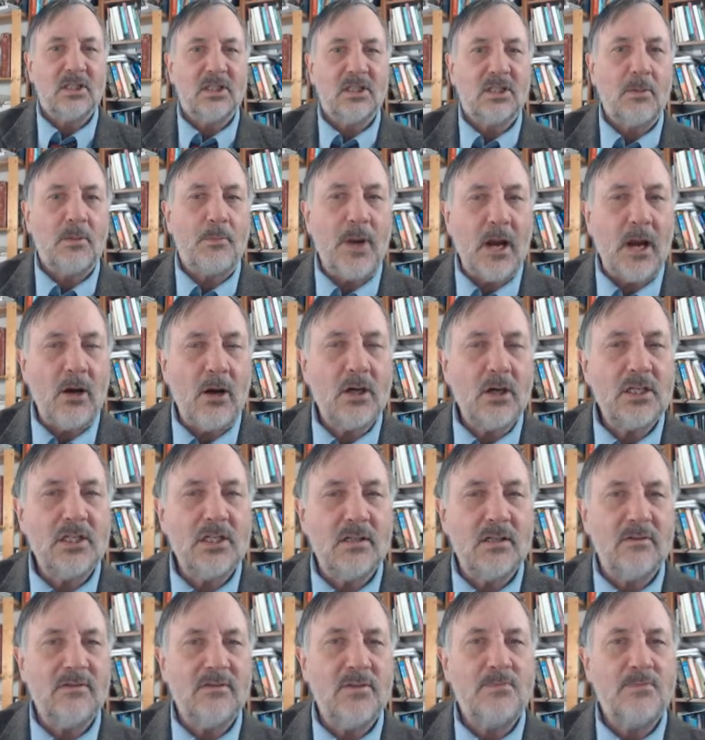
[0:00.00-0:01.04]
The
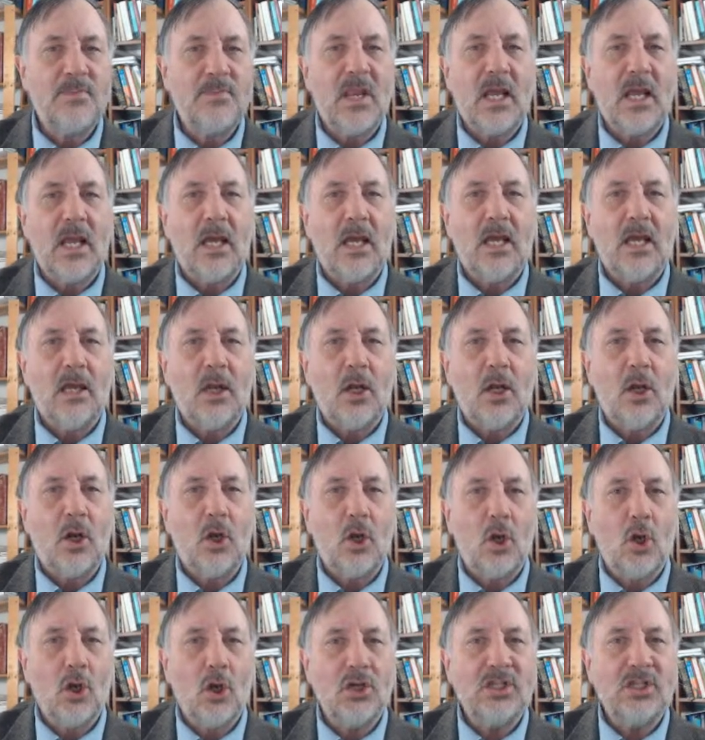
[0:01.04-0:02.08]
comparative
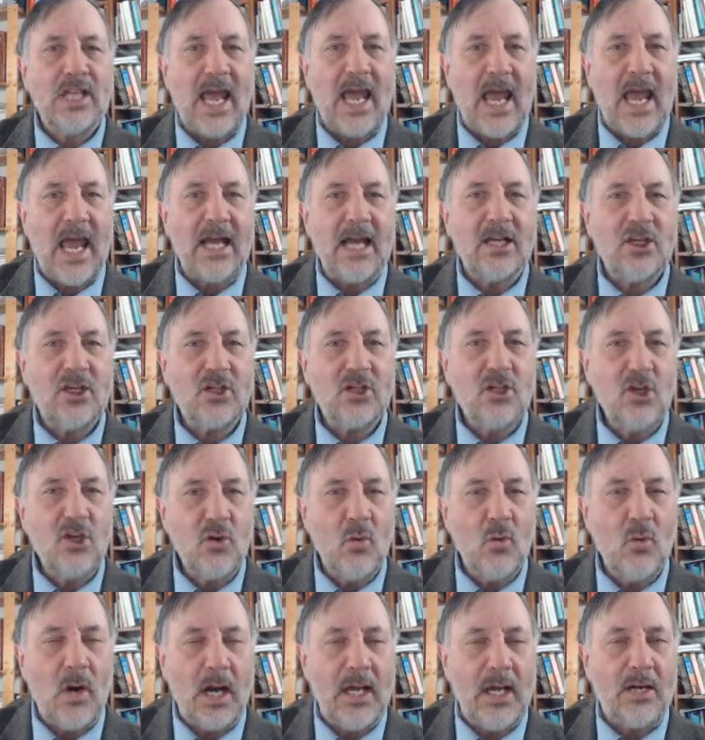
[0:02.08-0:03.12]
looks at
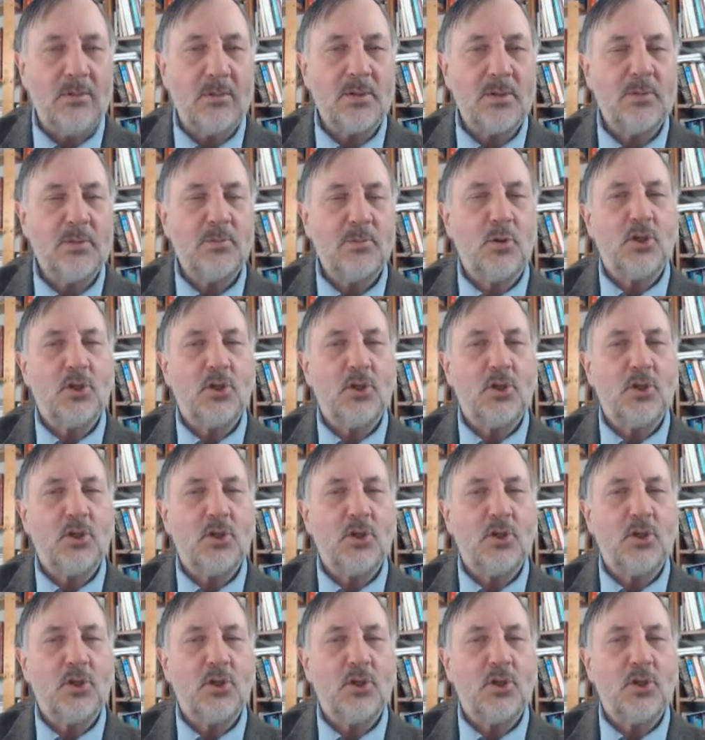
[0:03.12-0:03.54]
two items,